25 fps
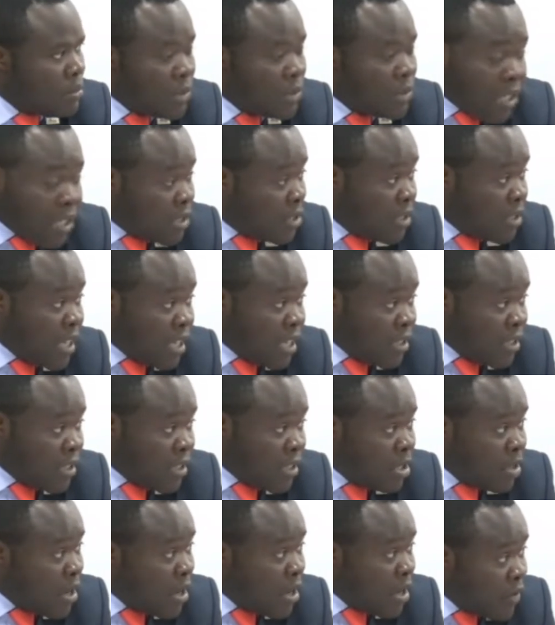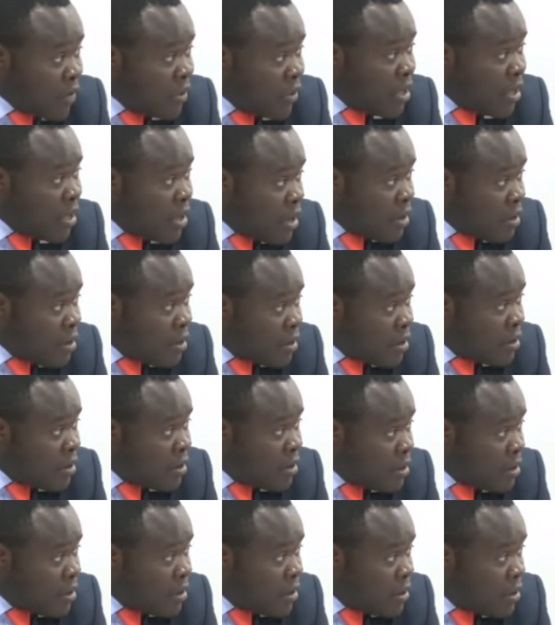That's, that's the meeting we are having here.
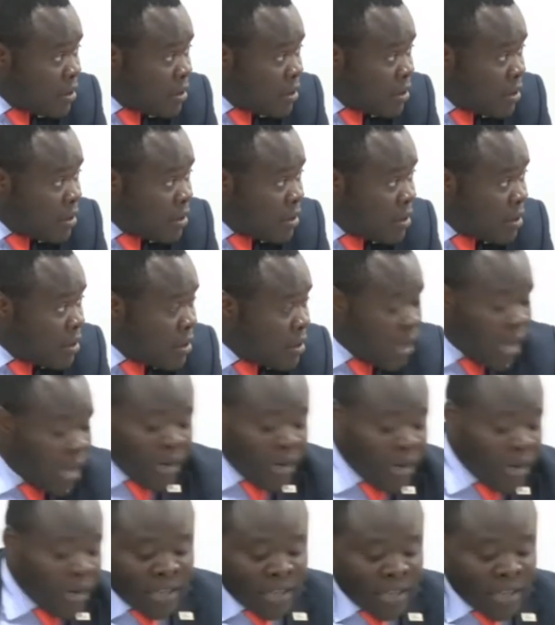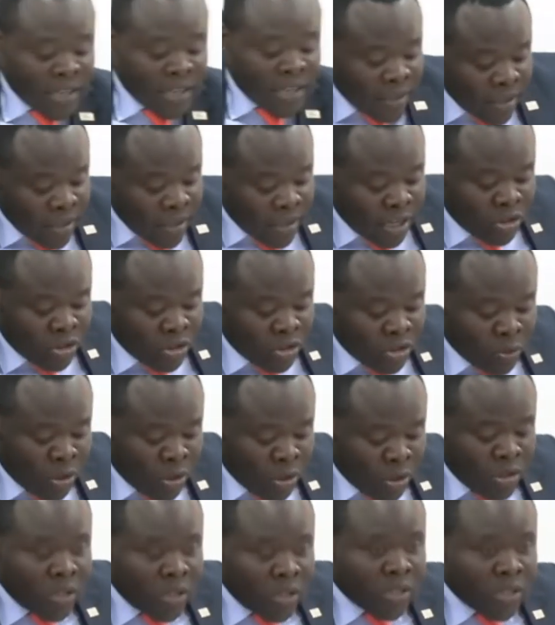And Chair, I think that you should
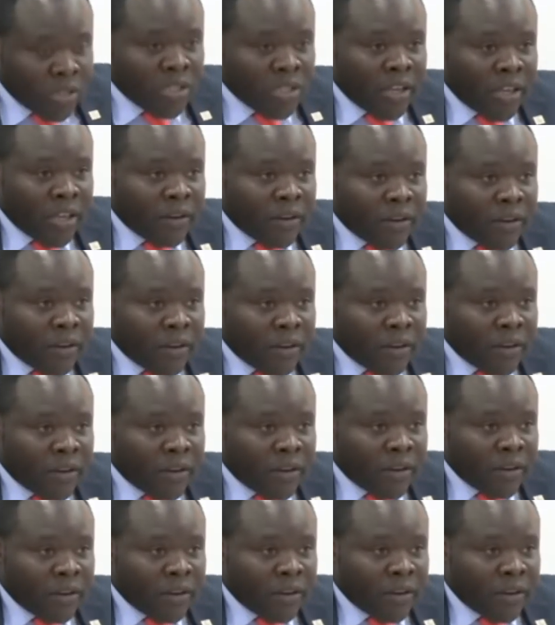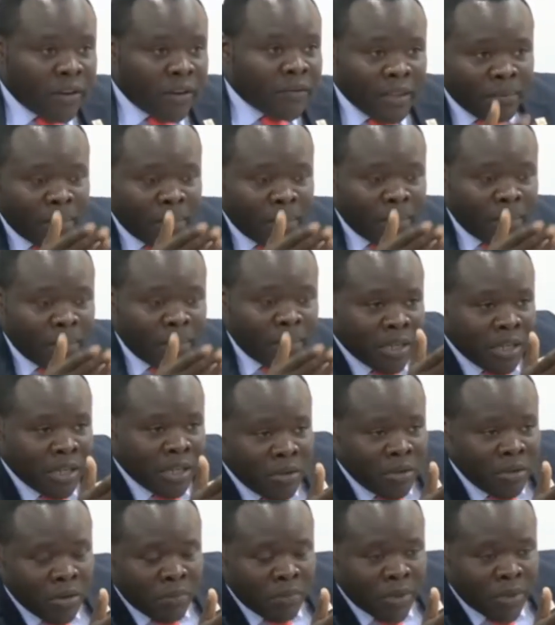pronounce yourself and the, the, pass, the
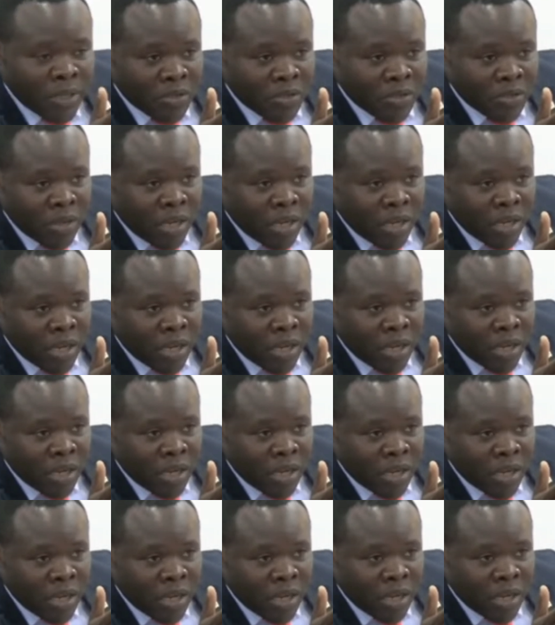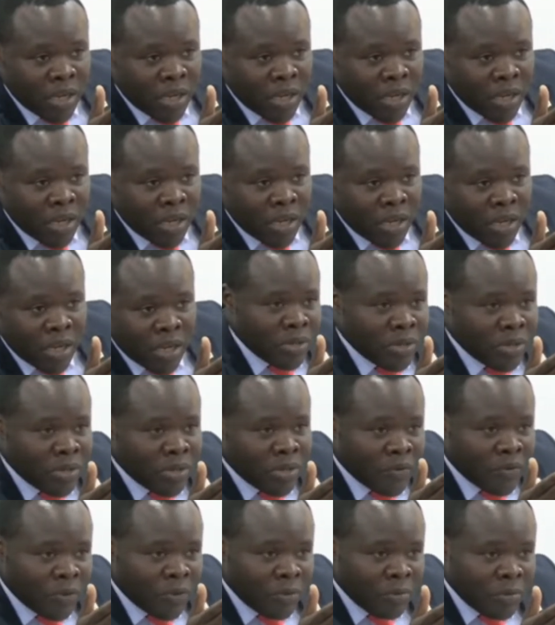legal person can be able to
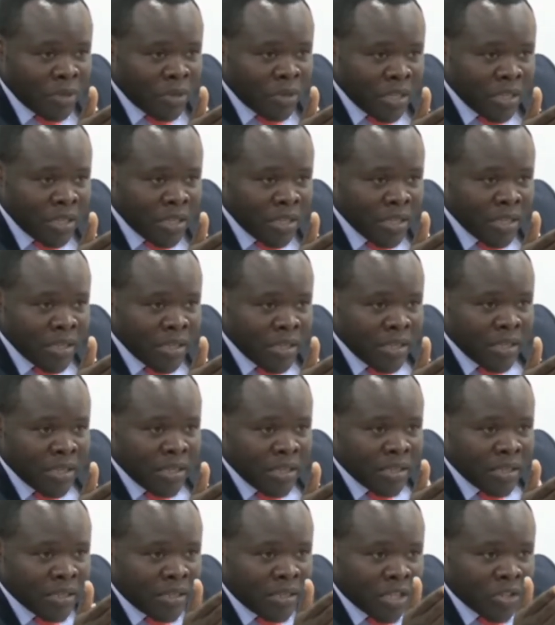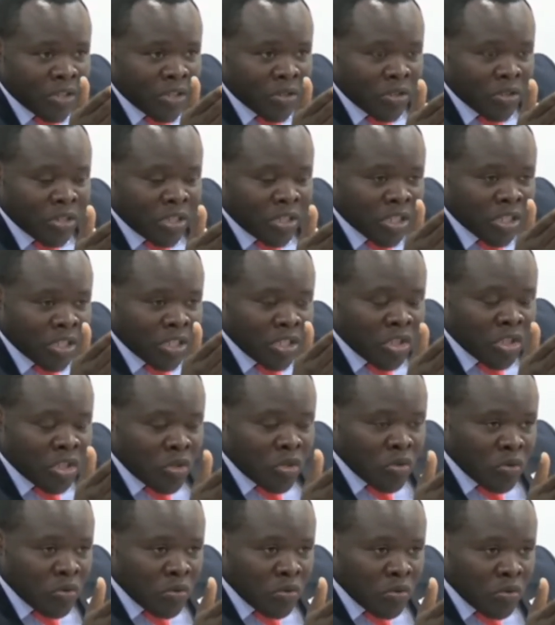read for me section
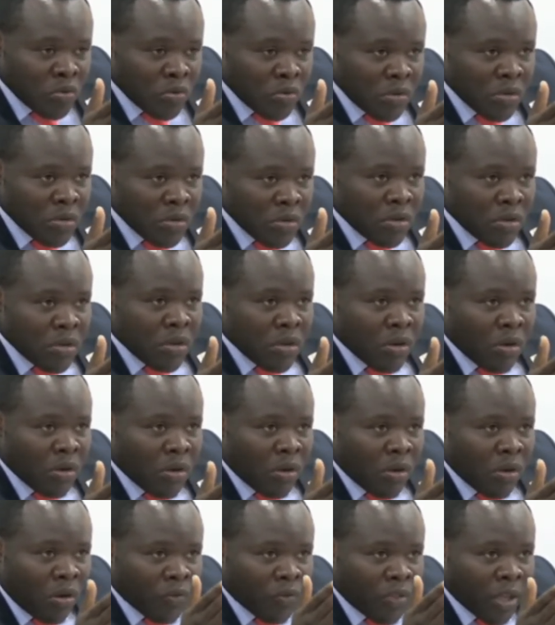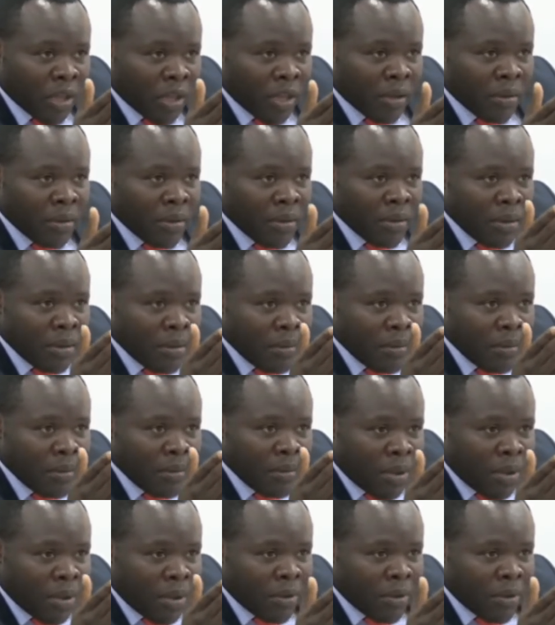62 of the
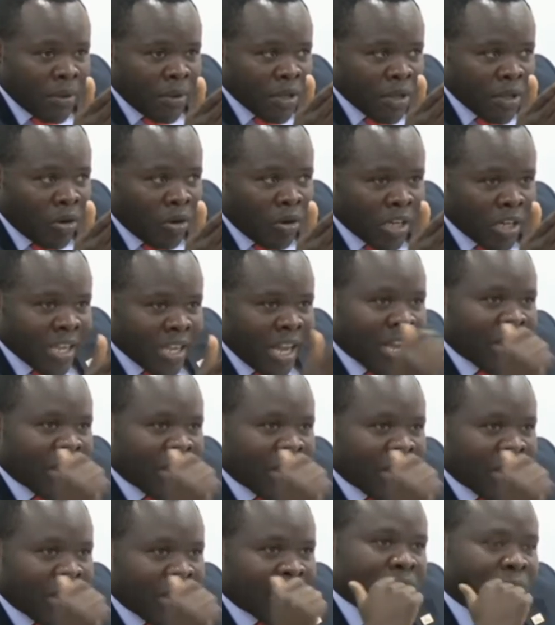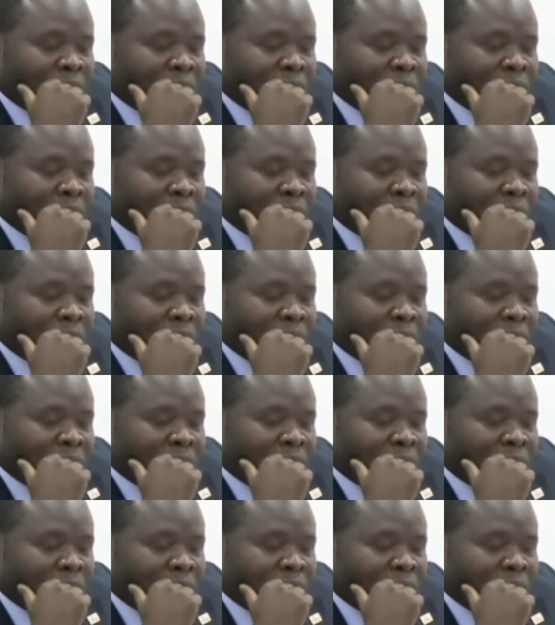Public Audits Act.